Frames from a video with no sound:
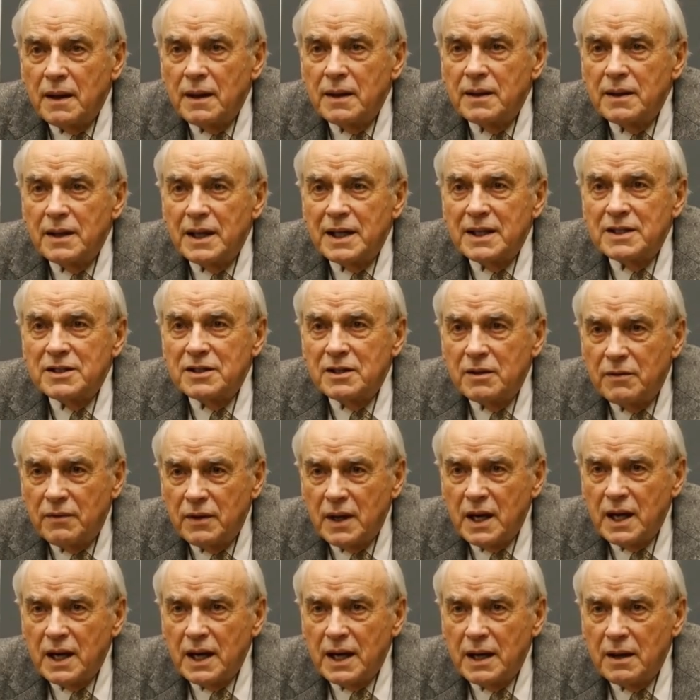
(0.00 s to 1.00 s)
They
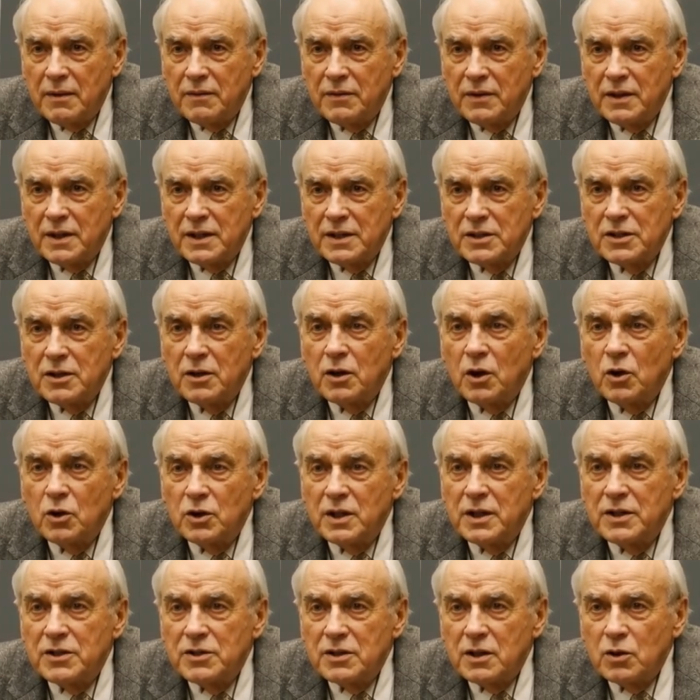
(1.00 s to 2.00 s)
survive as long
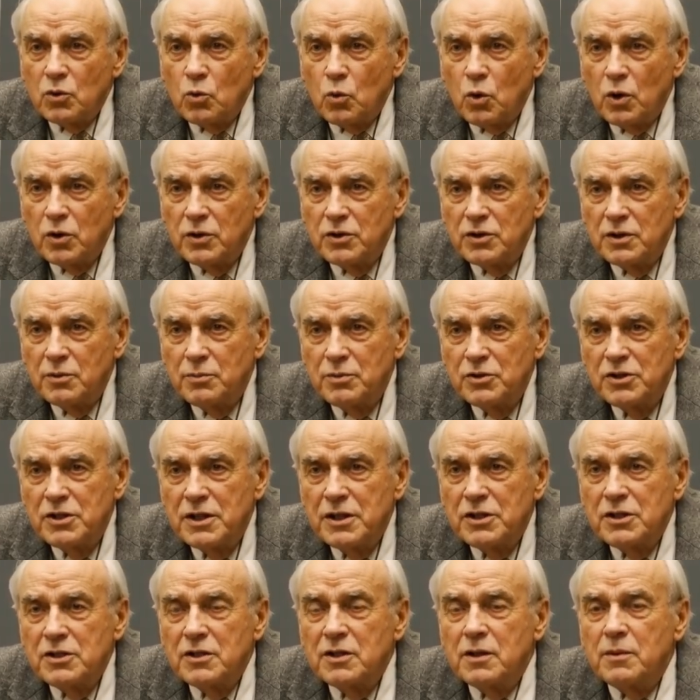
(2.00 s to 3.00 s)
as the quantum
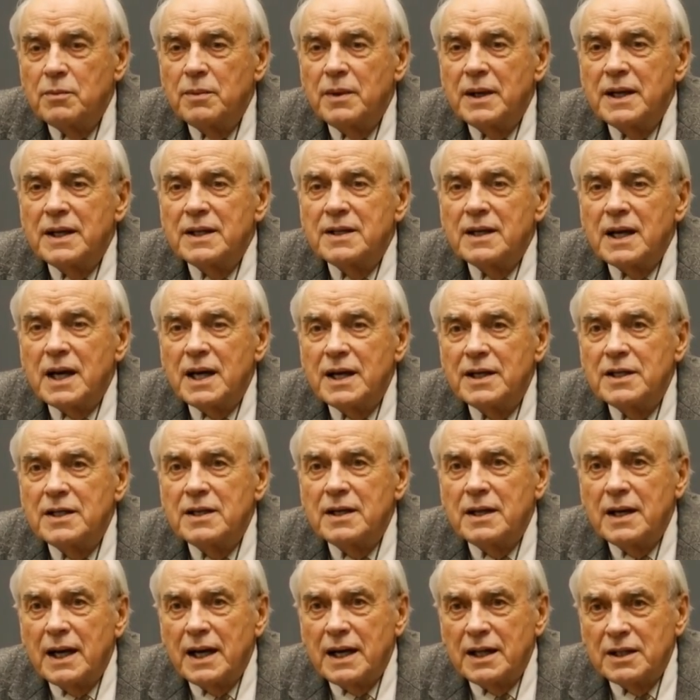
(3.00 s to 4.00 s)
system is
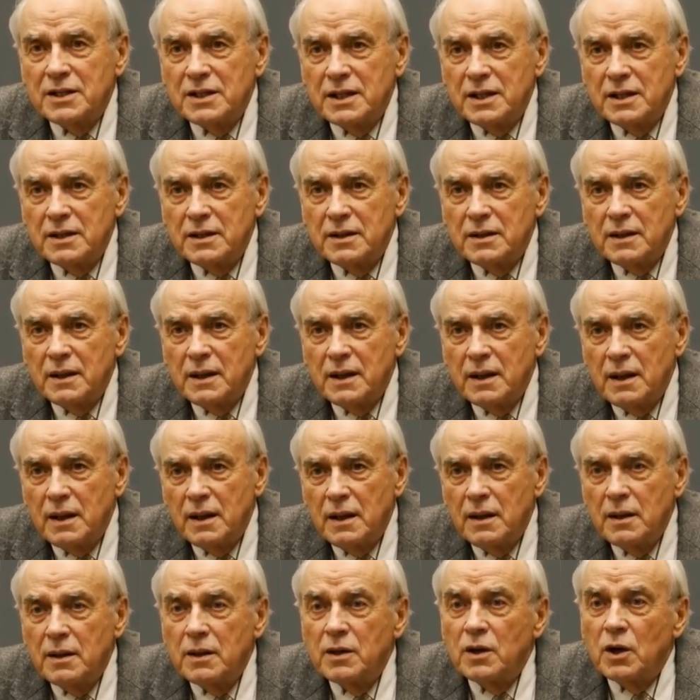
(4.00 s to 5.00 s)
isolated,
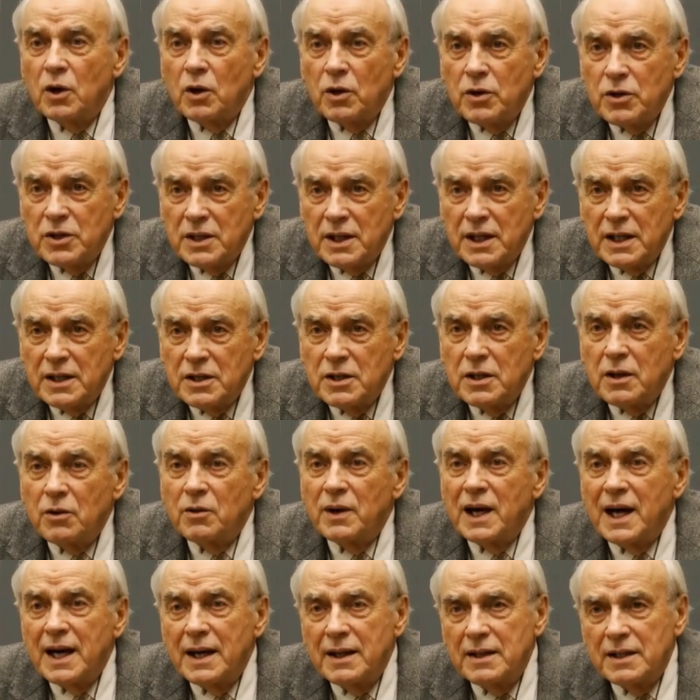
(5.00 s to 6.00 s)
not
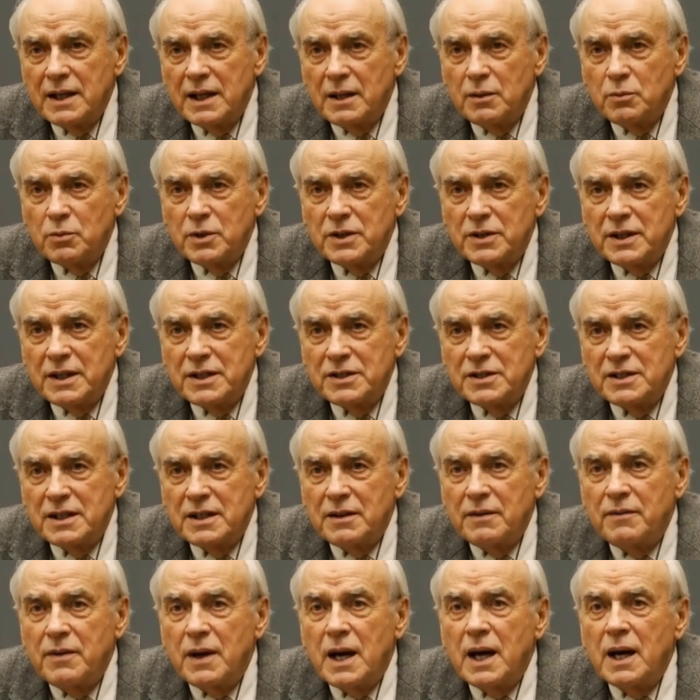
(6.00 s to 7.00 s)
interacting with its
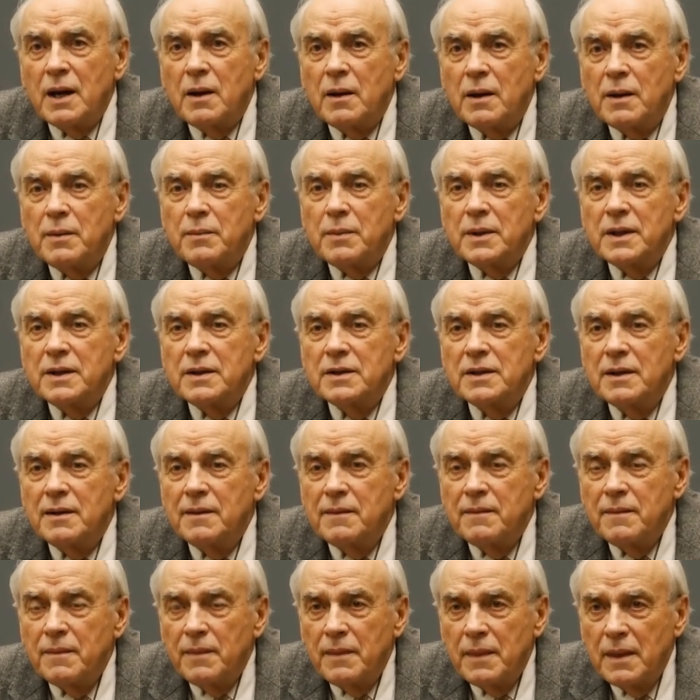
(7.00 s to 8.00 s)
environment.
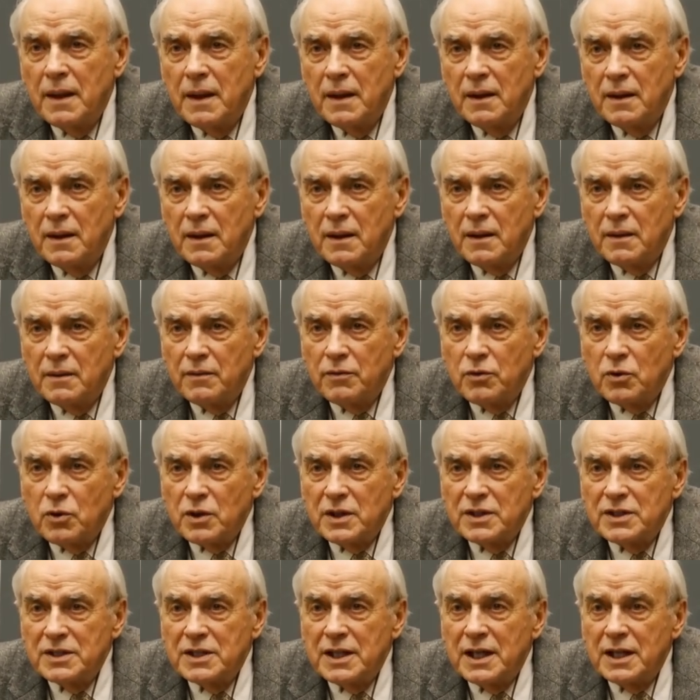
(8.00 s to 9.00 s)
For a
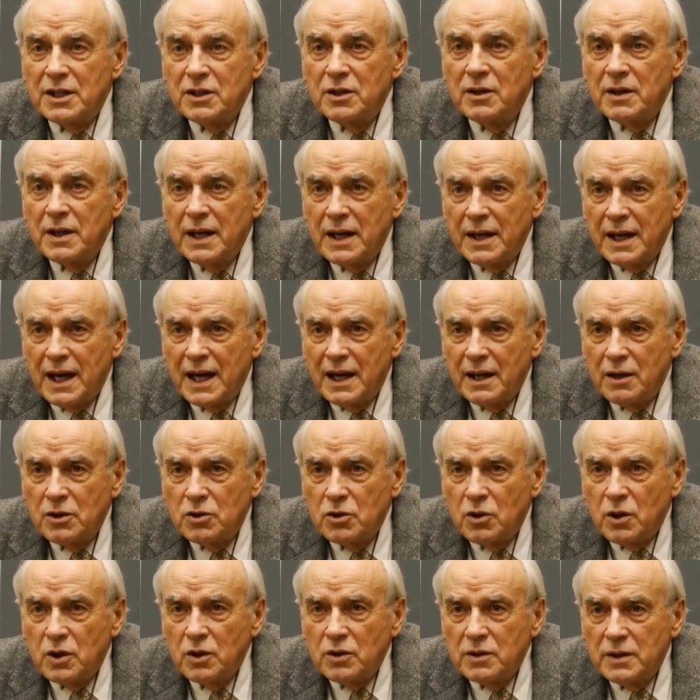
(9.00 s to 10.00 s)
single
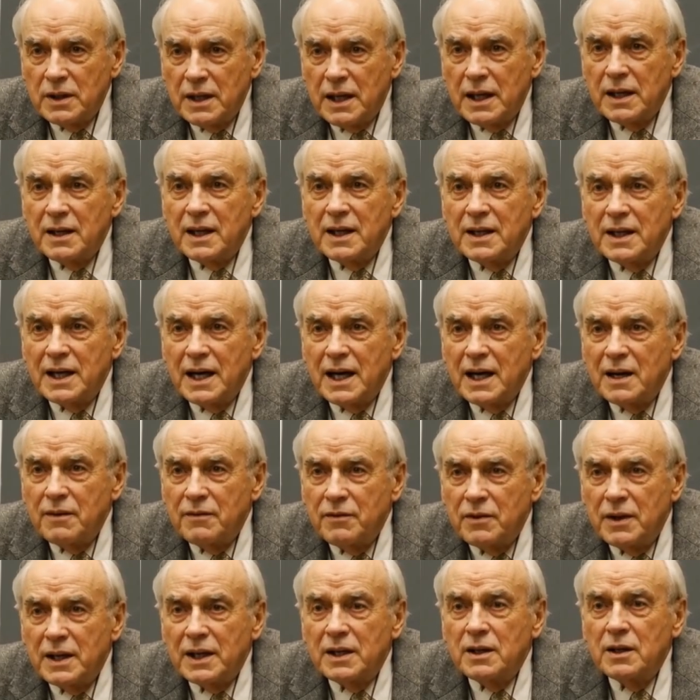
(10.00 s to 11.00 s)
electron in a
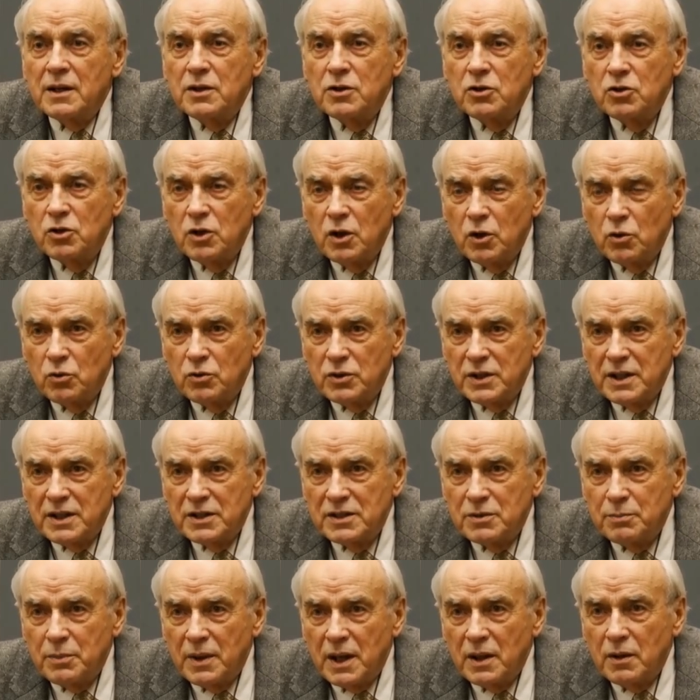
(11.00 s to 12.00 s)
carefully controlled
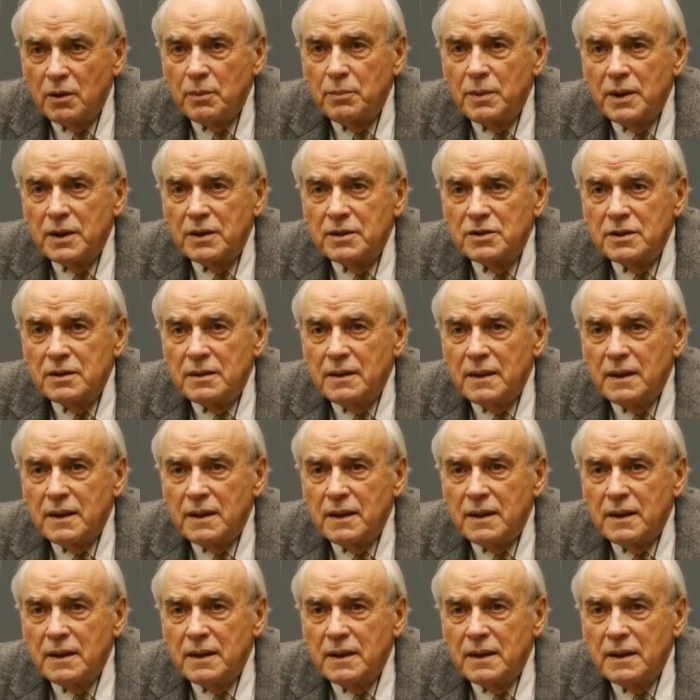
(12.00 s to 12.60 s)
experiment,